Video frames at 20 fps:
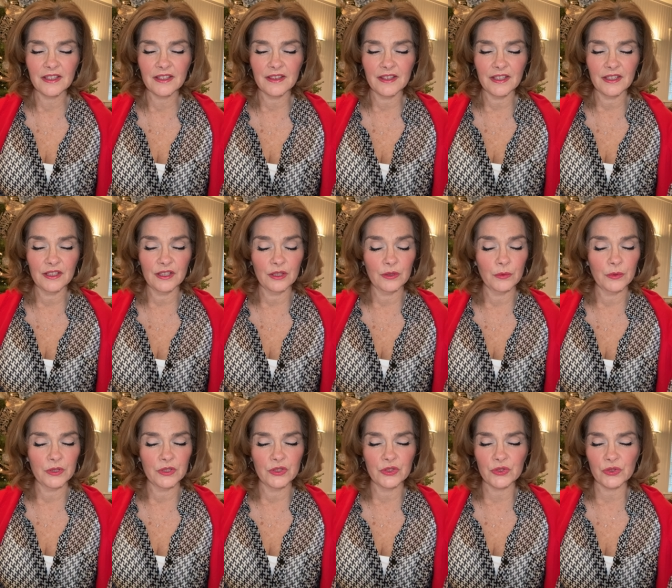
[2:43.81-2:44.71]
that you
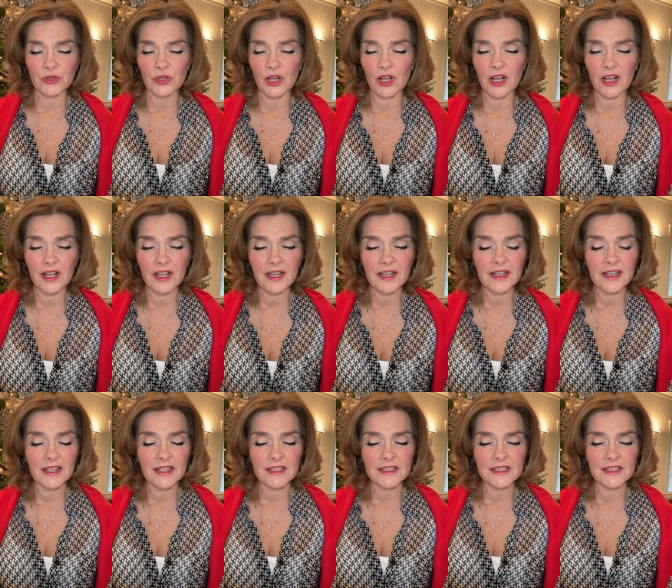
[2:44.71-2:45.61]
would draw
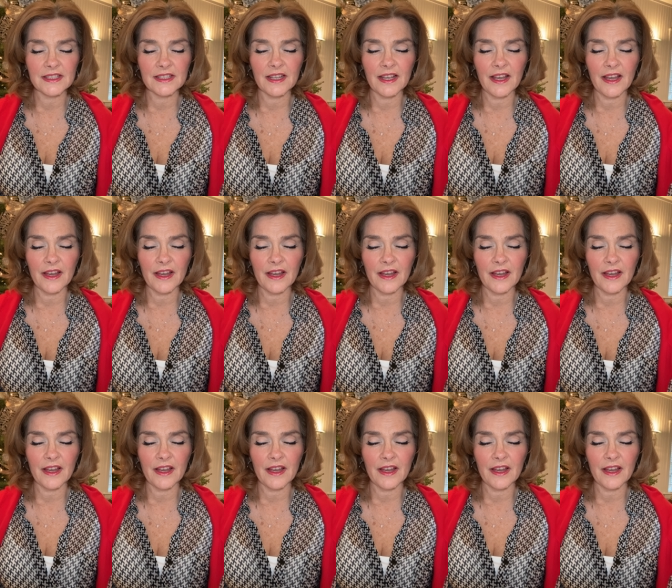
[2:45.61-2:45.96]
us